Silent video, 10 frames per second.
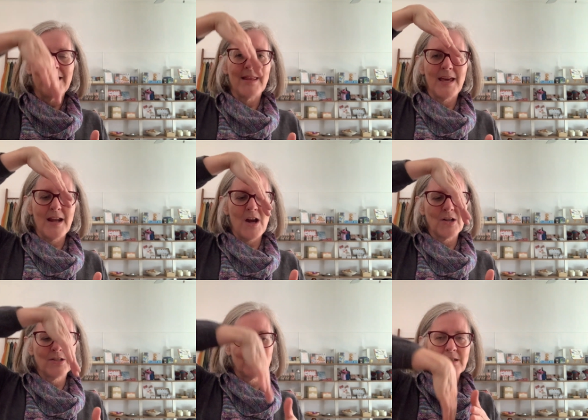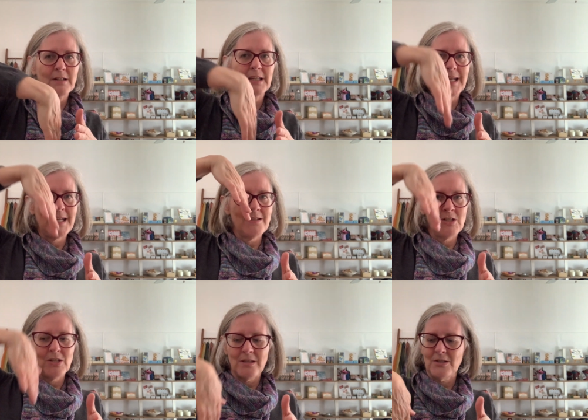that are stuck
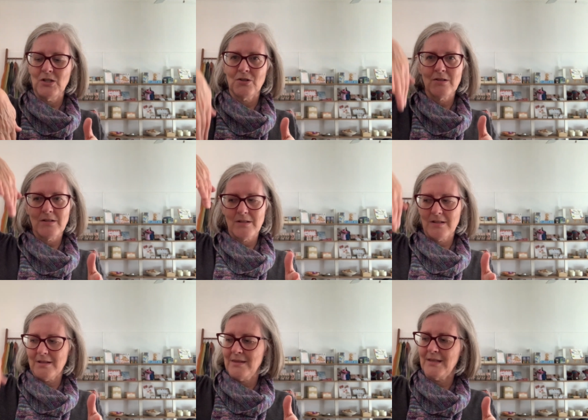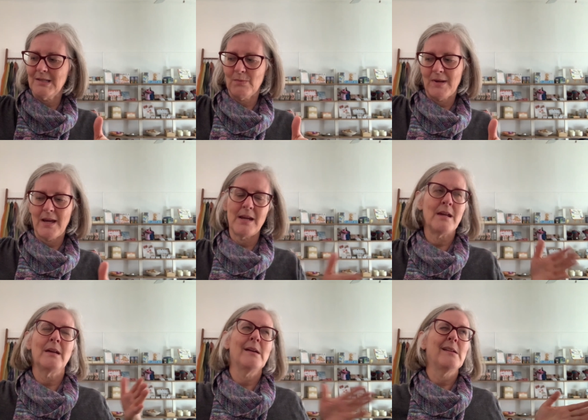into the dirt this way.
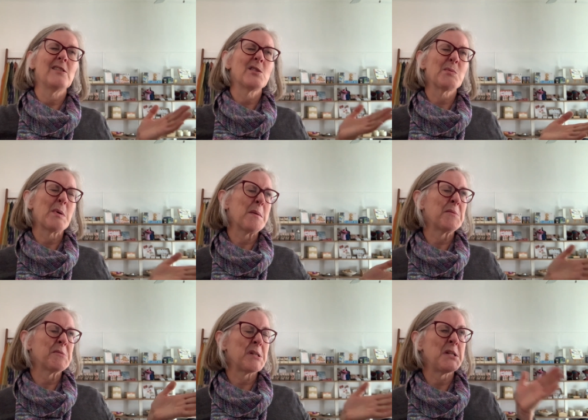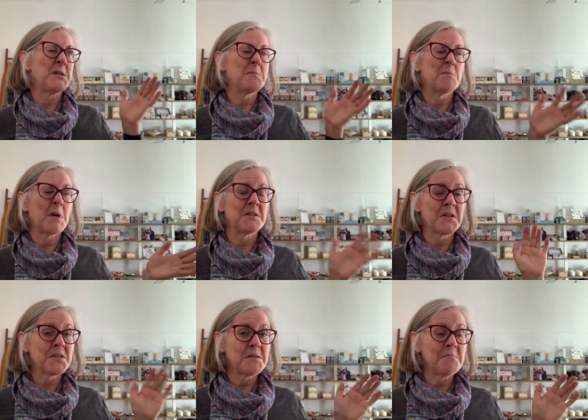There's probably a
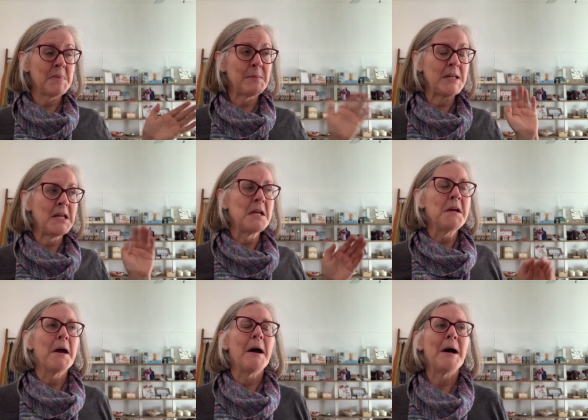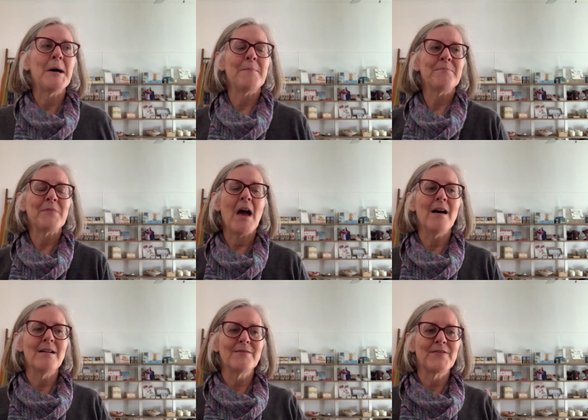dozen maybe um,
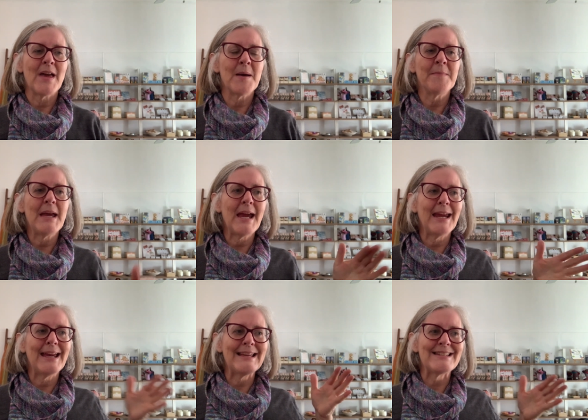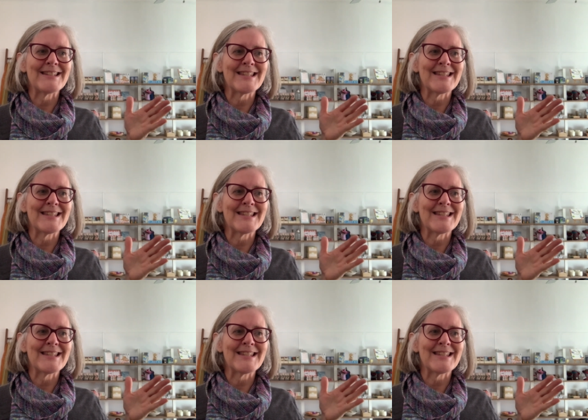of them and